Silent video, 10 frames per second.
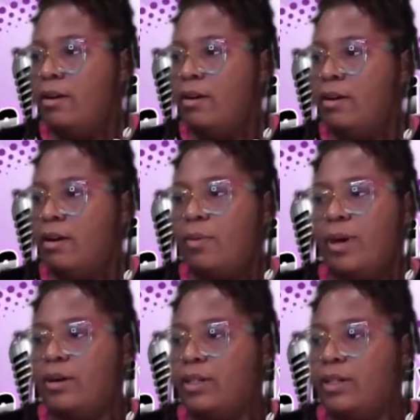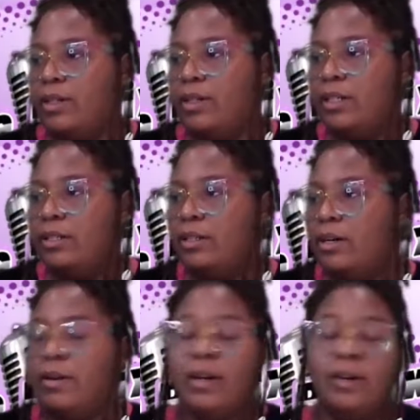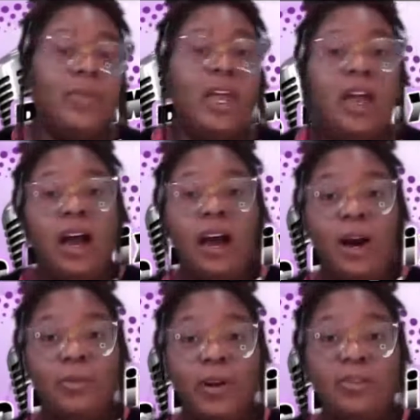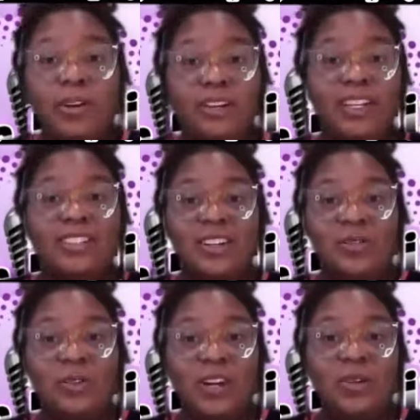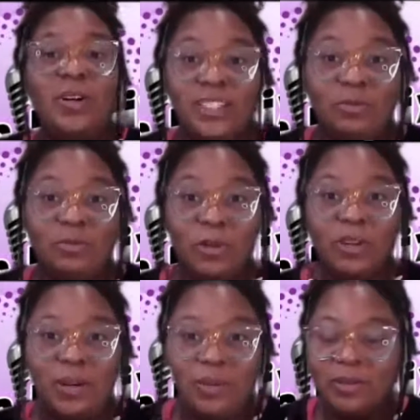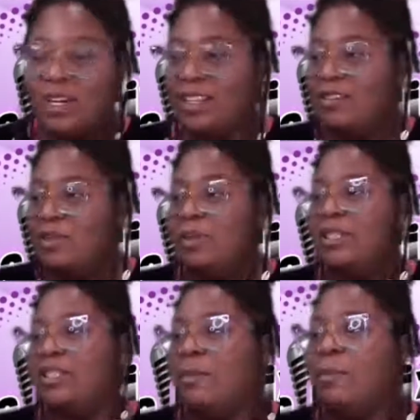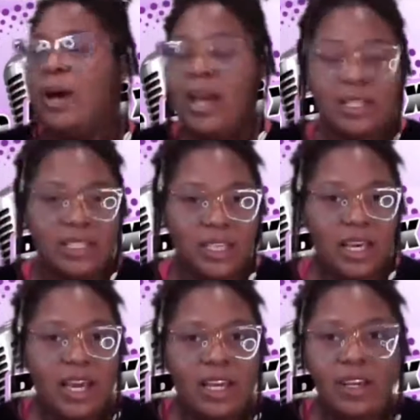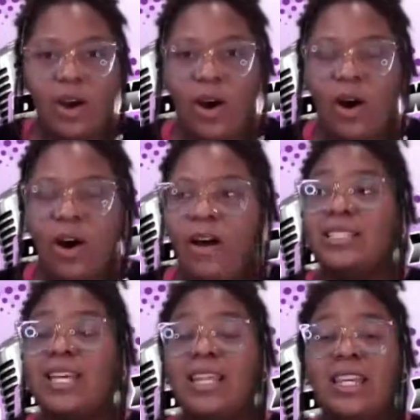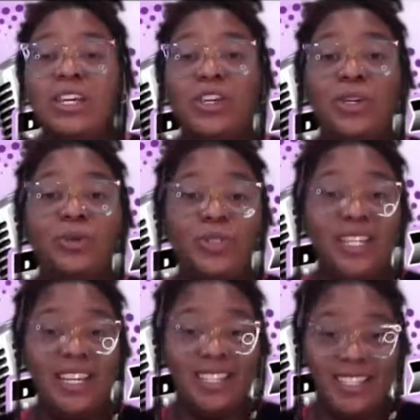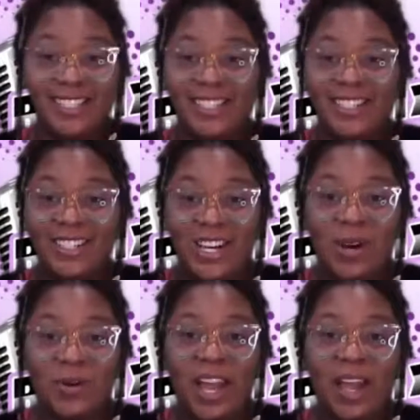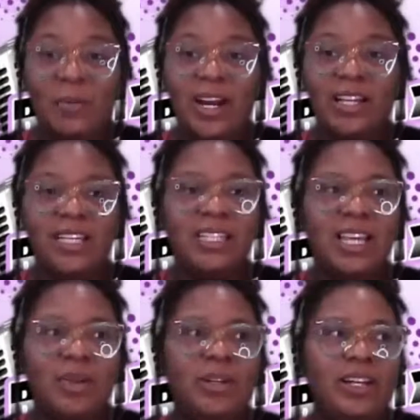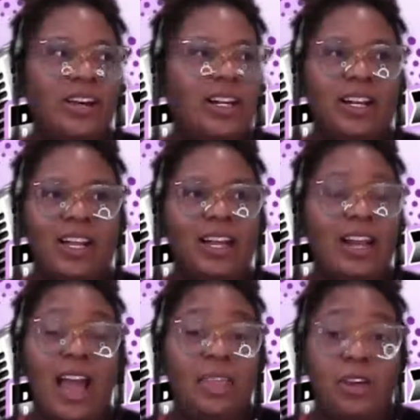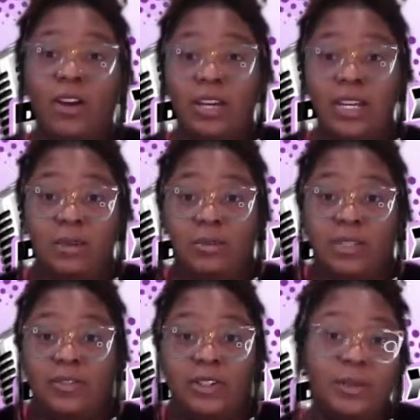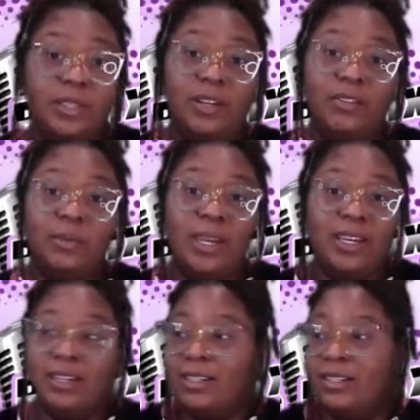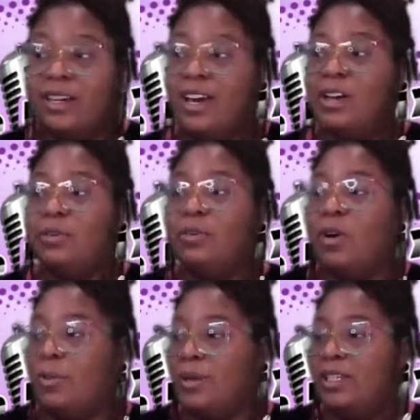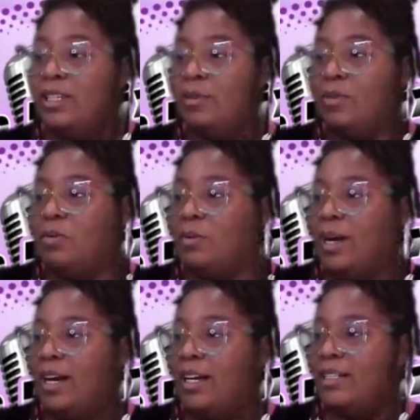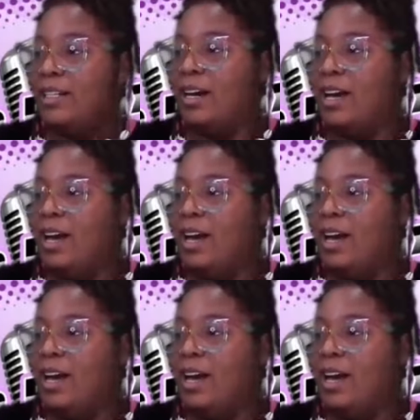Oh wow, he changed it. Okay. I forgot the actual name for it. I know his real name, but I'm trying to think of his business name. But y'all, when I say the cutest, okay, apparently it's happening down in Atlanta. I thought he was the first person ever to make it because you can always get something over my eyes, child.